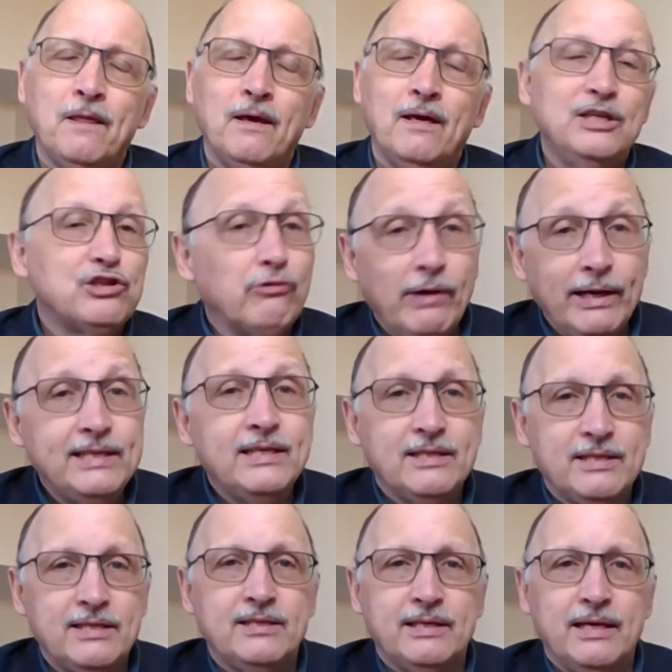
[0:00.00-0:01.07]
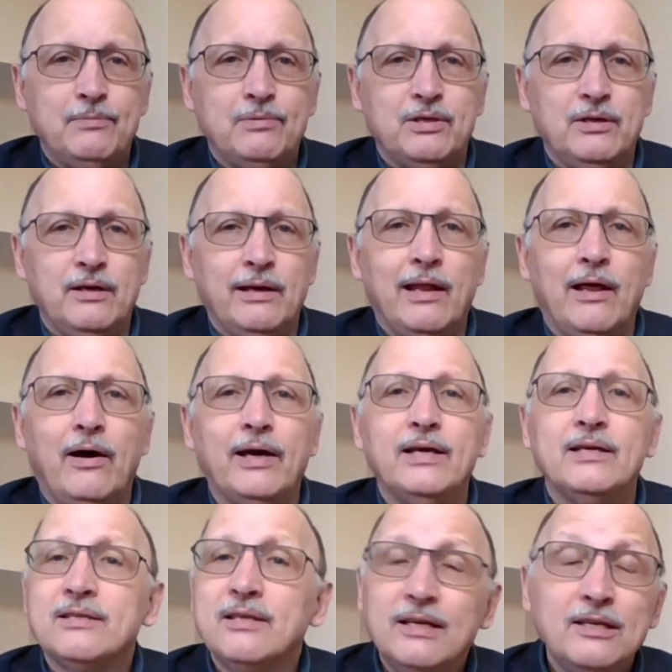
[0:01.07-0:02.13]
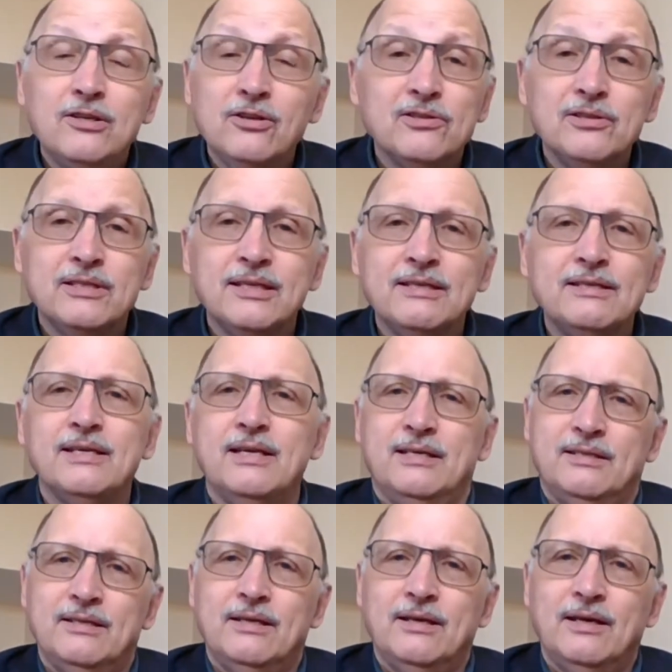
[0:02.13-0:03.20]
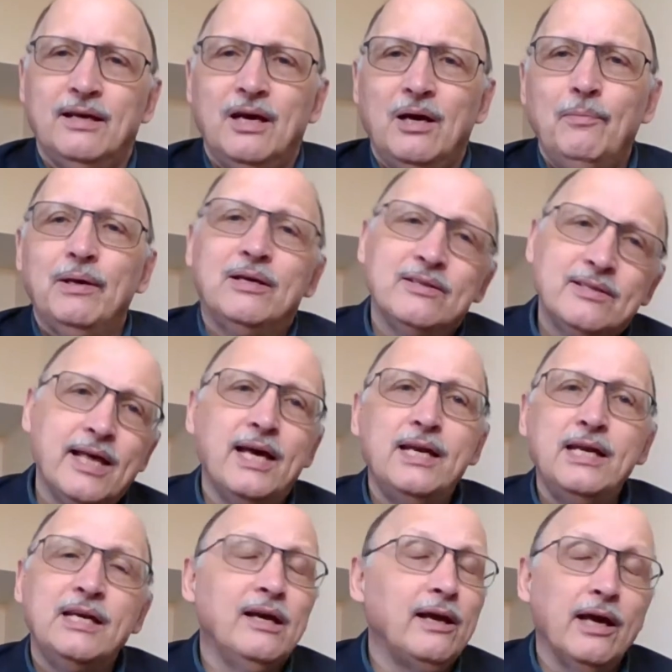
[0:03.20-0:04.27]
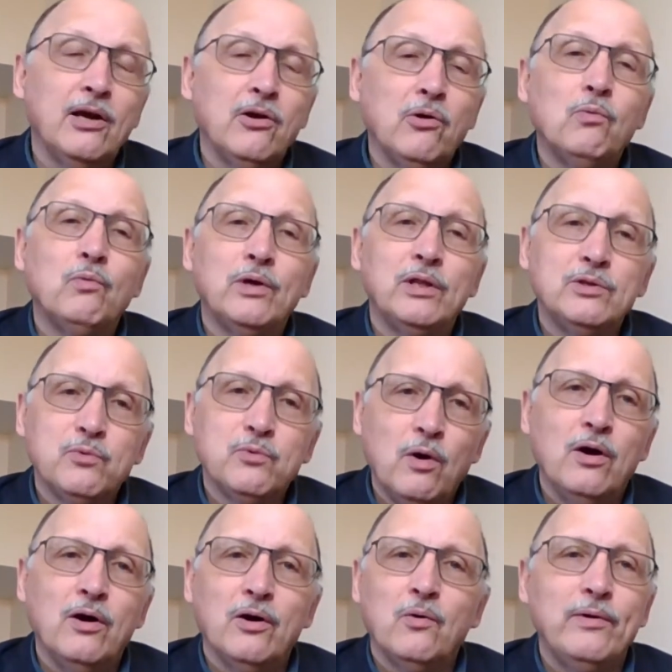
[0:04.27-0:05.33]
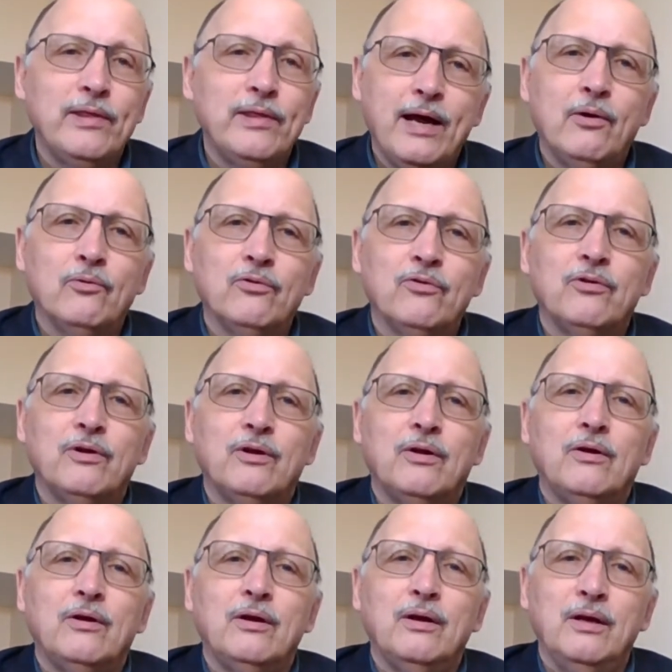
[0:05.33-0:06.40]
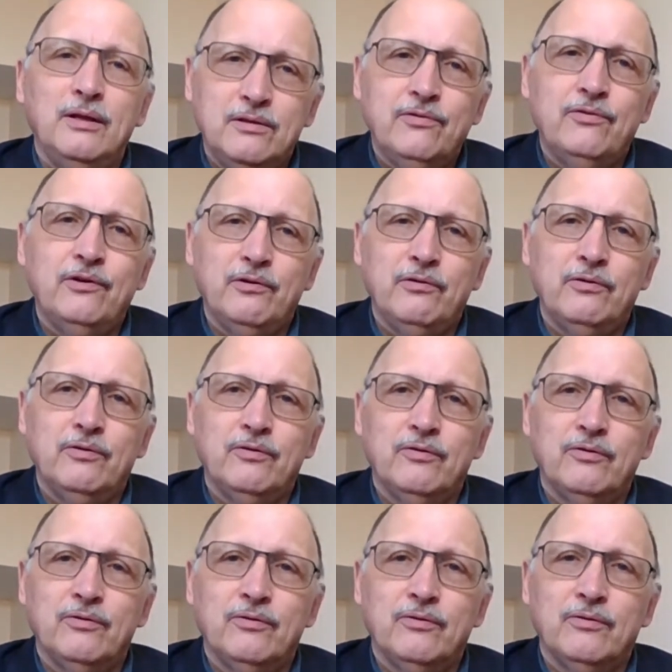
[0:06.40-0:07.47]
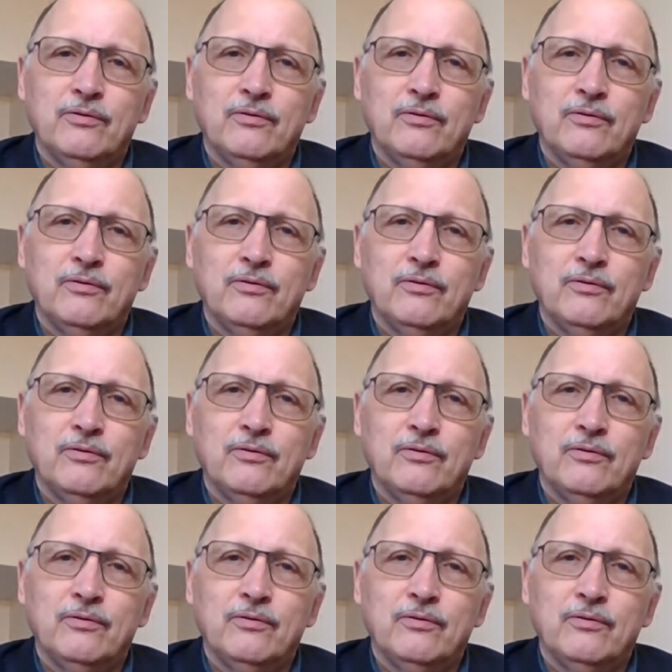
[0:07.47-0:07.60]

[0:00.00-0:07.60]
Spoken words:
His greatest deception and lie is that he doesn't exist, because then he can get on with his work without interference.